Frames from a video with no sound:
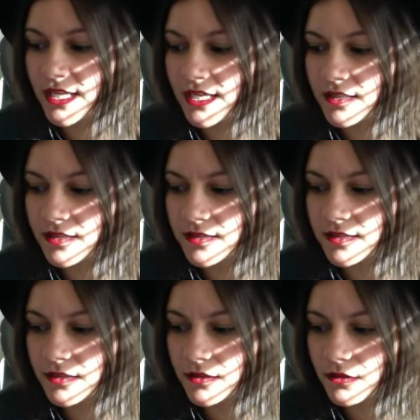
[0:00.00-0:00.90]

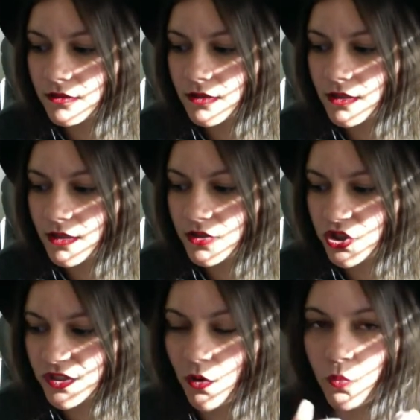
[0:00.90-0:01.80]
is
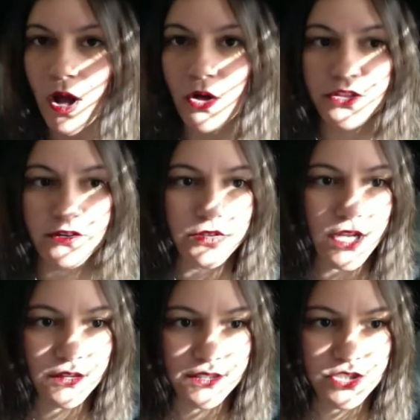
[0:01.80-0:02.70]
just a wealth of
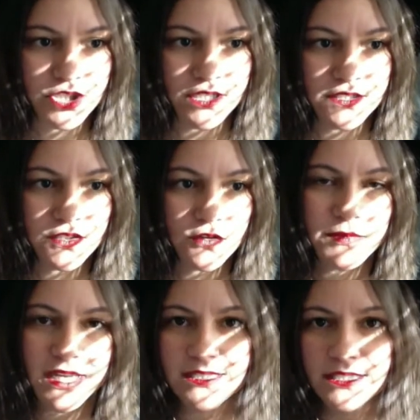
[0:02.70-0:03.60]
knowledge and it's so
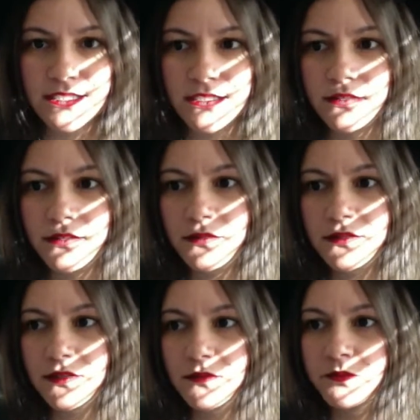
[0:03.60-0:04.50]
amazing to
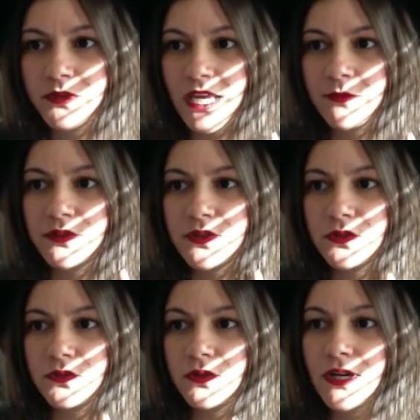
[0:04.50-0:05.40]
to be able
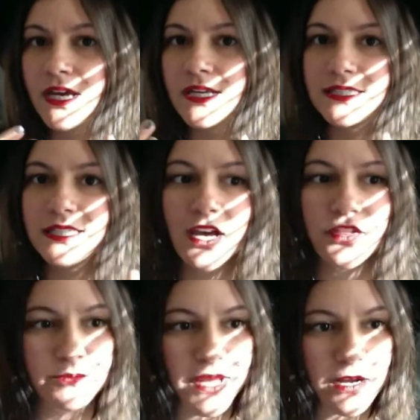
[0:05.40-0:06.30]
to see
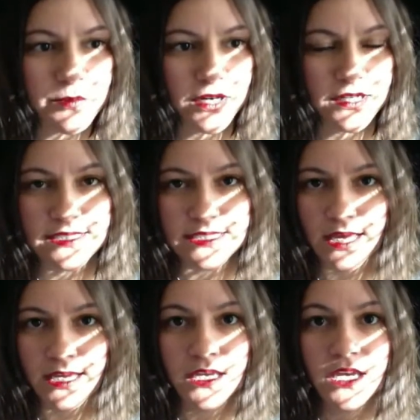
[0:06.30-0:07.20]
other makeup artists
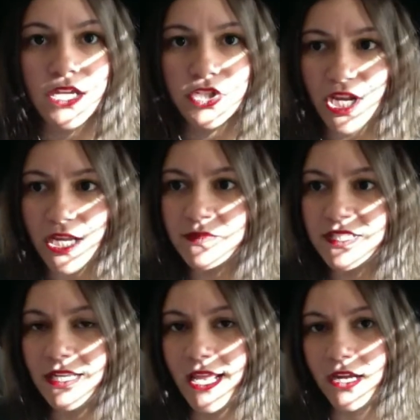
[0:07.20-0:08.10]
like James
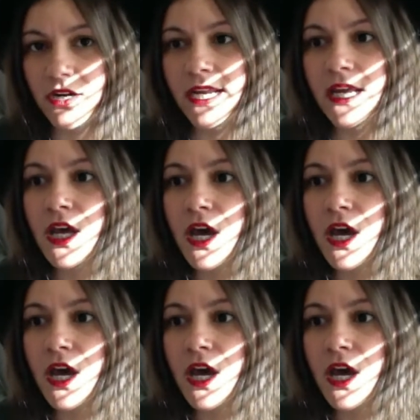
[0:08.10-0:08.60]
and Harry